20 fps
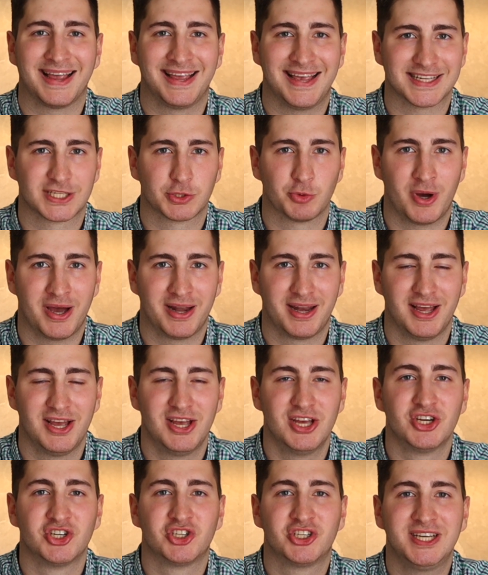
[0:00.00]
And guess what?
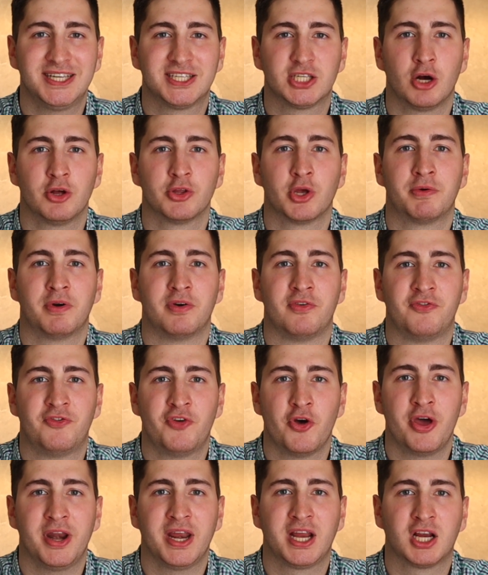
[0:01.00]
She sold over
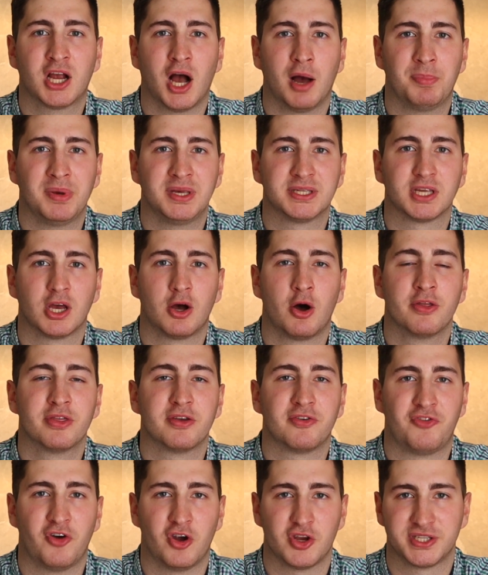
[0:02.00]
30 copies on
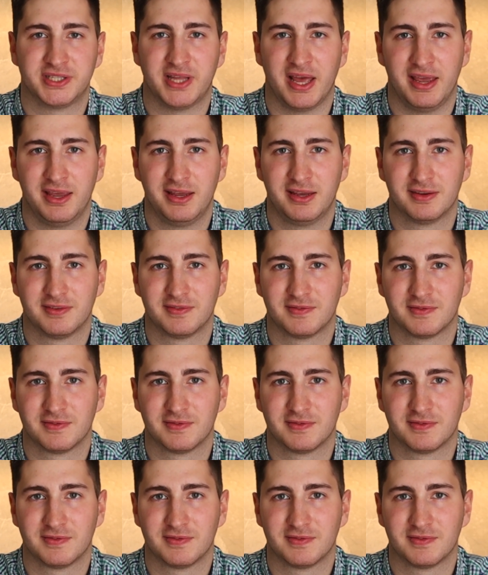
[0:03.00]
the first day.